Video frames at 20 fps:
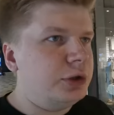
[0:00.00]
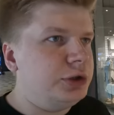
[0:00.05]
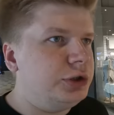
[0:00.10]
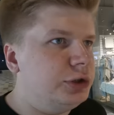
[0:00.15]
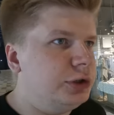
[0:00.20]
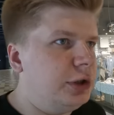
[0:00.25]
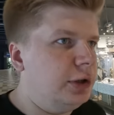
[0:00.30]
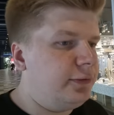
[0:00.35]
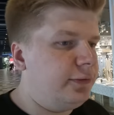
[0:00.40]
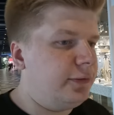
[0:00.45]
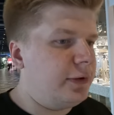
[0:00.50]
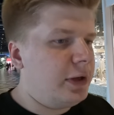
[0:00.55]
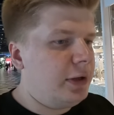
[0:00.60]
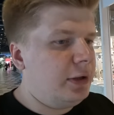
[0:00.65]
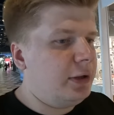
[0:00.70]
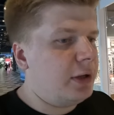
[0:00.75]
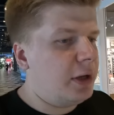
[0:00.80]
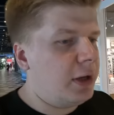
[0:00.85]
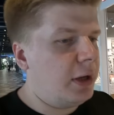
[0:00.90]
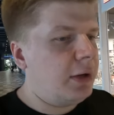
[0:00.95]
much does
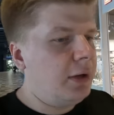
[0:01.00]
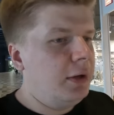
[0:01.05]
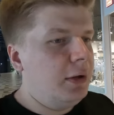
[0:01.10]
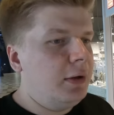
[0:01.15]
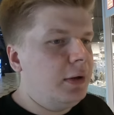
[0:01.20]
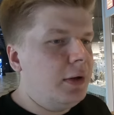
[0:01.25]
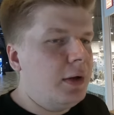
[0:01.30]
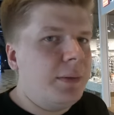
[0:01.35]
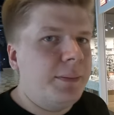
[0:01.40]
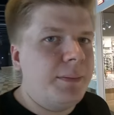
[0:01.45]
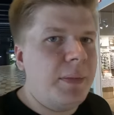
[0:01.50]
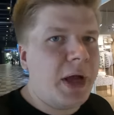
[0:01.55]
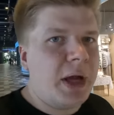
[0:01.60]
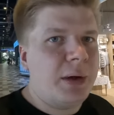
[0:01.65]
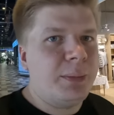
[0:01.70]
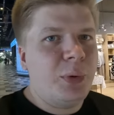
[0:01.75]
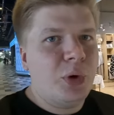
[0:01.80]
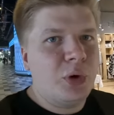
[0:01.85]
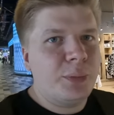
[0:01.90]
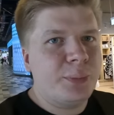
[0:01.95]
a
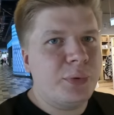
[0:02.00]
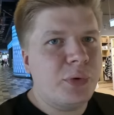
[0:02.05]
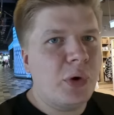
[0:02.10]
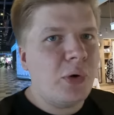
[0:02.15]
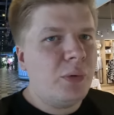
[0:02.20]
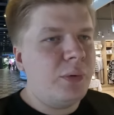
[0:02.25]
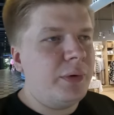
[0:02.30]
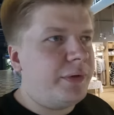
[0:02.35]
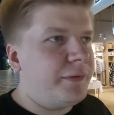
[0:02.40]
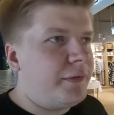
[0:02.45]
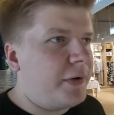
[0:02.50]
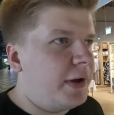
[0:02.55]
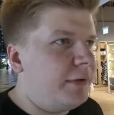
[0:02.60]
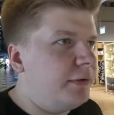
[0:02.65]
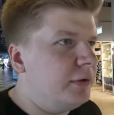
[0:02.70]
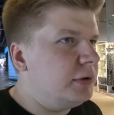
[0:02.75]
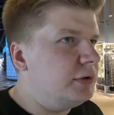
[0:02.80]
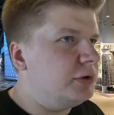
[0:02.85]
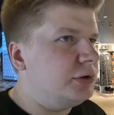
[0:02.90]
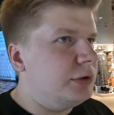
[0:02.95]
MacBook Pro with
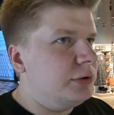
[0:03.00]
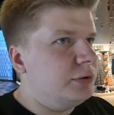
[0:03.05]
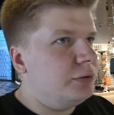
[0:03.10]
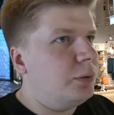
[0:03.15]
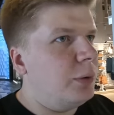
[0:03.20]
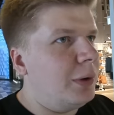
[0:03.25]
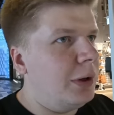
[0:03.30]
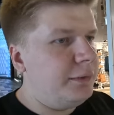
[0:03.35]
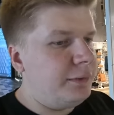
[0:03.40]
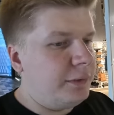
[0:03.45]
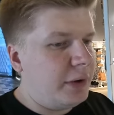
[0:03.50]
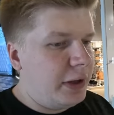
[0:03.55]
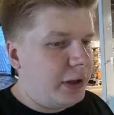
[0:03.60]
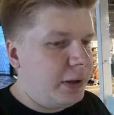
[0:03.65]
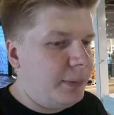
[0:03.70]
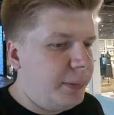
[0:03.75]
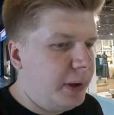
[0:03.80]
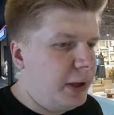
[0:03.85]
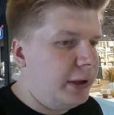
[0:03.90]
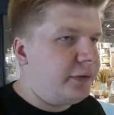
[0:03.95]
512
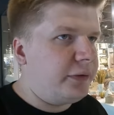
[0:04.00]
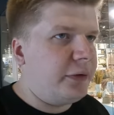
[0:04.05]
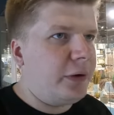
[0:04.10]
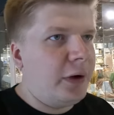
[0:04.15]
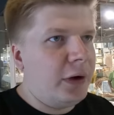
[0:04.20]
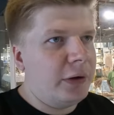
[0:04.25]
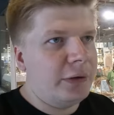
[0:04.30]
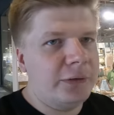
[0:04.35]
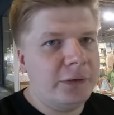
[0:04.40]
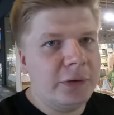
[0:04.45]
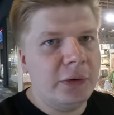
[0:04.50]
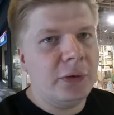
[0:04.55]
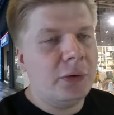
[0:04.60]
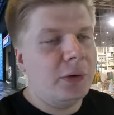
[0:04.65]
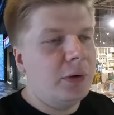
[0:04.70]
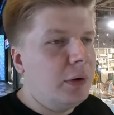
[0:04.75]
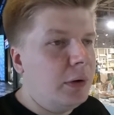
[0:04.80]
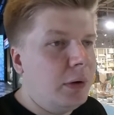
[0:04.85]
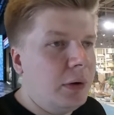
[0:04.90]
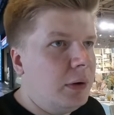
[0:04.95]
gigabytes cost
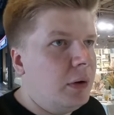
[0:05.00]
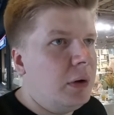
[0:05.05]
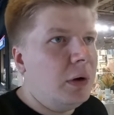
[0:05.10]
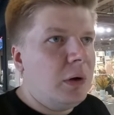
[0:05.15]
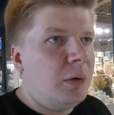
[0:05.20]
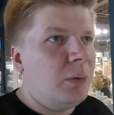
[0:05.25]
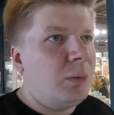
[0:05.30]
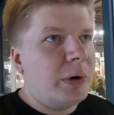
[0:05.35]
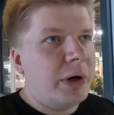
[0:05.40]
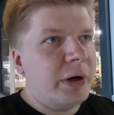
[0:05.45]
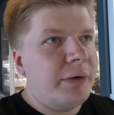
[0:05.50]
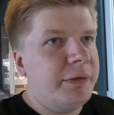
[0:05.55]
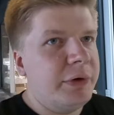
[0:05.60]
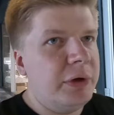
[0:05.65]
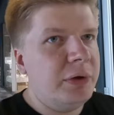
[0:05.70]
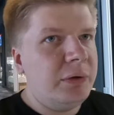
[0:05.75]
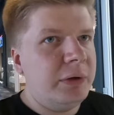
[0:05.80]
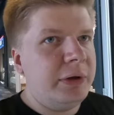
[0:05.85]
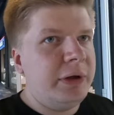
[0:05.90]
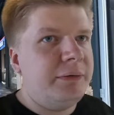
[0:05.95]
you wherever
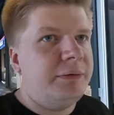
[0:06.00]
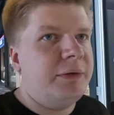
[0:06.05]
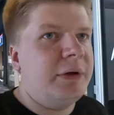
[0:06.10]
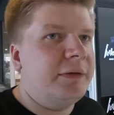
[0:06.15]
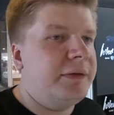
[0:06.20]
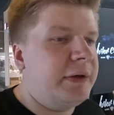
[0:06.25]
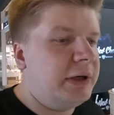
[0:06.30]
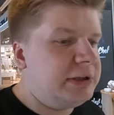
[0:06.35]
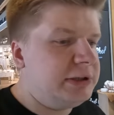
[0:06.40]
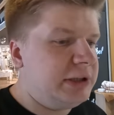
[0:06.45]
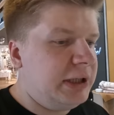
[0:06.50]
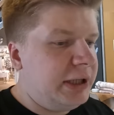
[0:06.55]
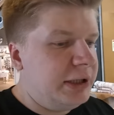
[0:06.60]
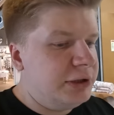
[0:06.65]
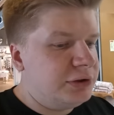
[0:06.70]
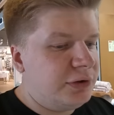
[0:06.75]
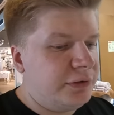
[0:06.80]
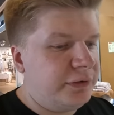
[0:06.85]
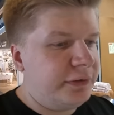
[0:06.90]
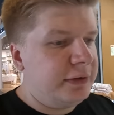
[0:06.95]
you live? That's actually
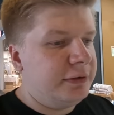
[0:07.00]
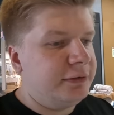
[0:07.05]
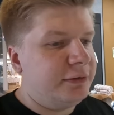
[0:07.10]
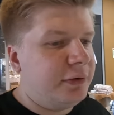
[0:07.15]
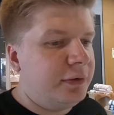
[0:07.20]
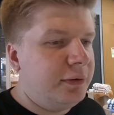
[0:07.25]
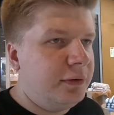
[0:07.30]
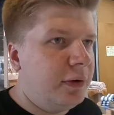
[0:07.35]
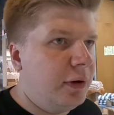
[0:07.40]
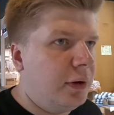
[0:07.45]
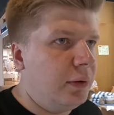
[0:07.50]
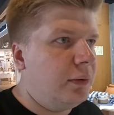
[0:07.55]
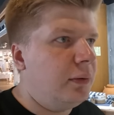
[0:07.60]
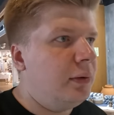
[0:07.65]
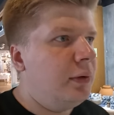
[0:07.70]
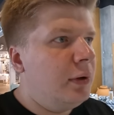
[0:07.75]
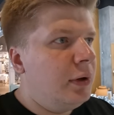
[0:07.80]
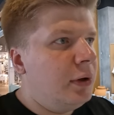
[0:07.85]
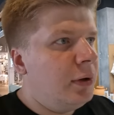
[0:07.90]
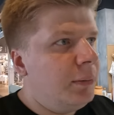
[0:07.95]
interesting to know,
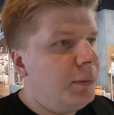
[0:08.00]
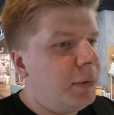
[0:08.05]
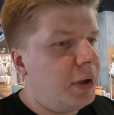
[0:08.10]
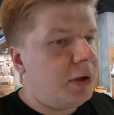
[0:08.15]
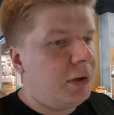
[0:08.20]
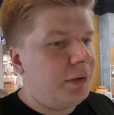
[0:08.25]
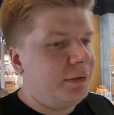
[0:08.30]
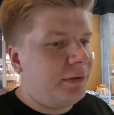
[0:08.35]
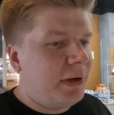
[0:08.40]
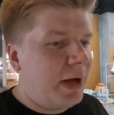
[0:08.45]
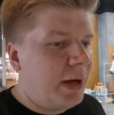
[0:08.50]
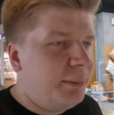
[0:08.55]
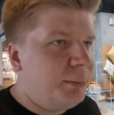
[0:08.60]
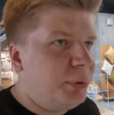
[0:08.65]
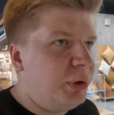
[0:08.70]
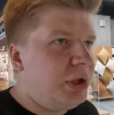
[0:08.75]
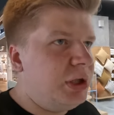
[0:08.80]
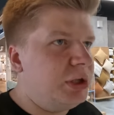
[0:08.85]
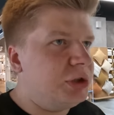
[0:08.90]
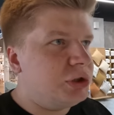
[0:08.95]
because I'm
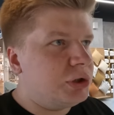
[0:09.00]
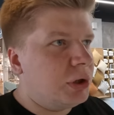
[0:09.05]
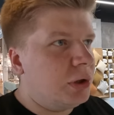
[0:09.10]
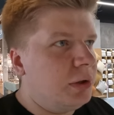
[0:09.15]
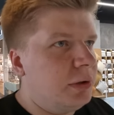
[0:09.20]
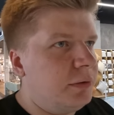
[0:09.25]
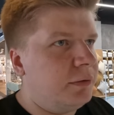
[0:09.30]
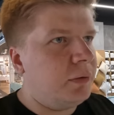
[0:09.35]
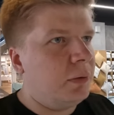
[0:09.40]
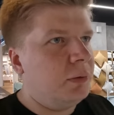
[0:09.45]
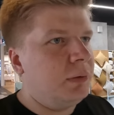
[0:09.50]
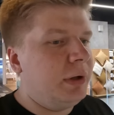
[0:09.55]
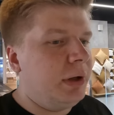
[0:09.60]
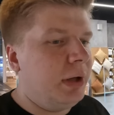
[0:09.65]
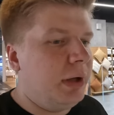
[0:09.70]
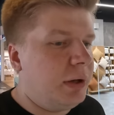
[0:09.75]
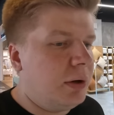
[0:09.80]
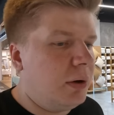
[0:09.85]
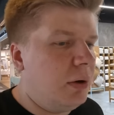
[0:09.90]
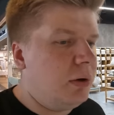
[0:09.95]
pretty sure it's only
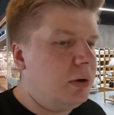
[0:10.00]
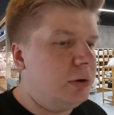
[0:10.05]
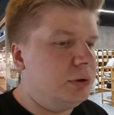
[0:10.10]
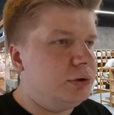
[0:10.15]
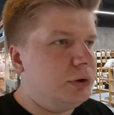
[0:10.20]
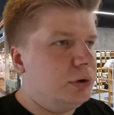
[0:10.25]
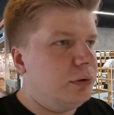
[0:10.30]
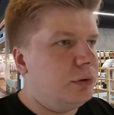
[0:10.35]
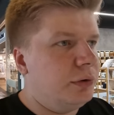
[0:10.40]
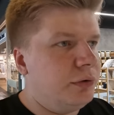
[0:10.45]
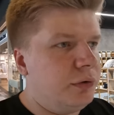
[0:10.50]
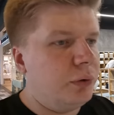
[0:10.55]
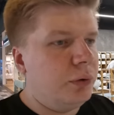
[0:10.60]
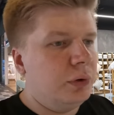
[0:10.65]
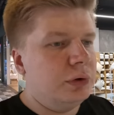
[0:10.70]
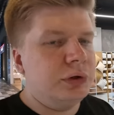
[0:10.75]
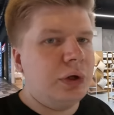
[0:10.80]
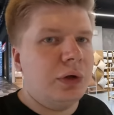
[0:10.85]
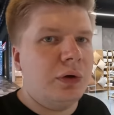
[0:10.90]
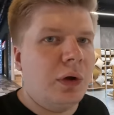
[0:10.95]
like $100 or
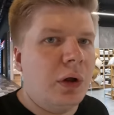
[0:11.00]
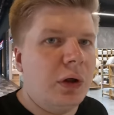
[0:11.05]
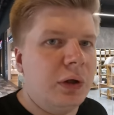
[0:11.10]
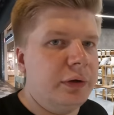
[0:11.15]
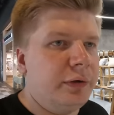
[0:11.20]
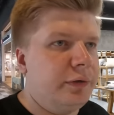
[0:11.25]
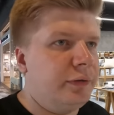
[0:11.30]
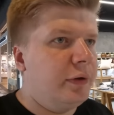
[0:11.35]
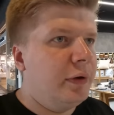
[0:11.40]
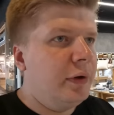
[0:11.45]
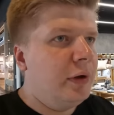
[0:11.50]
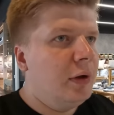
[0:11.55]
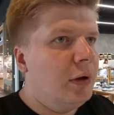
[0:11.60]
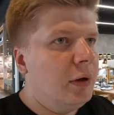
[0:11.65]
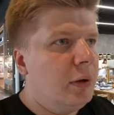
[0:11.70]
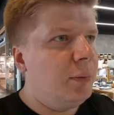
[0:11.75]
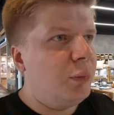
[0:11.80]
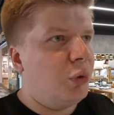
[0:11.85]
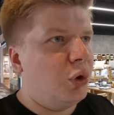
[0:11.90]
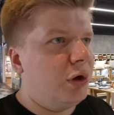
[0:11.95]
$200
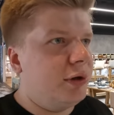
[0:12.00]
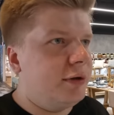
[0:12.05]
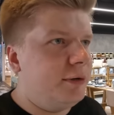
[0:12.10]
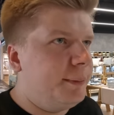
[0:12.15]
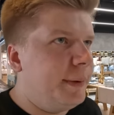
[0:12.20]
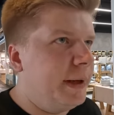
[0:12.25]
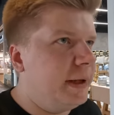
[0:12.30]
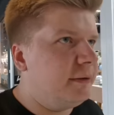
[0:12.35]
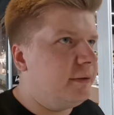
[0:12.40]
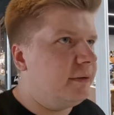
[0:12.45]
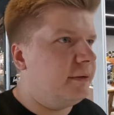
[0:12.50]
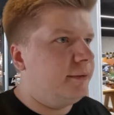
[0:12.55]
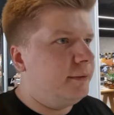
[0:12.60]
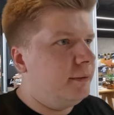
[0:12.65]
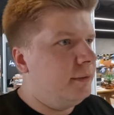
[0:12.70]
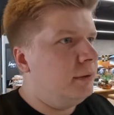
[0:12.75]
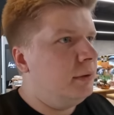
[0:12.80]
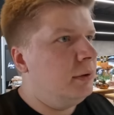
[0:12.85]
more expensive.